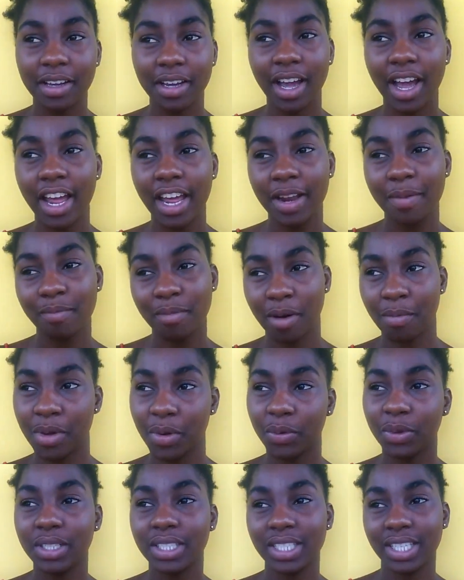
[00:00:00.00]
and Mommy
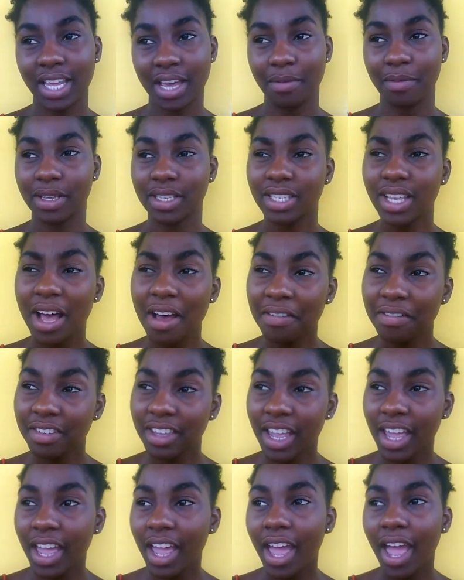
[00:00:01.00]
would say I'm a
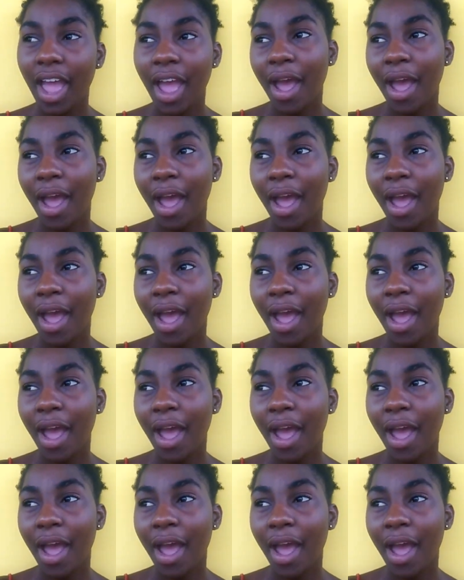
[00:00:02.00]
softie,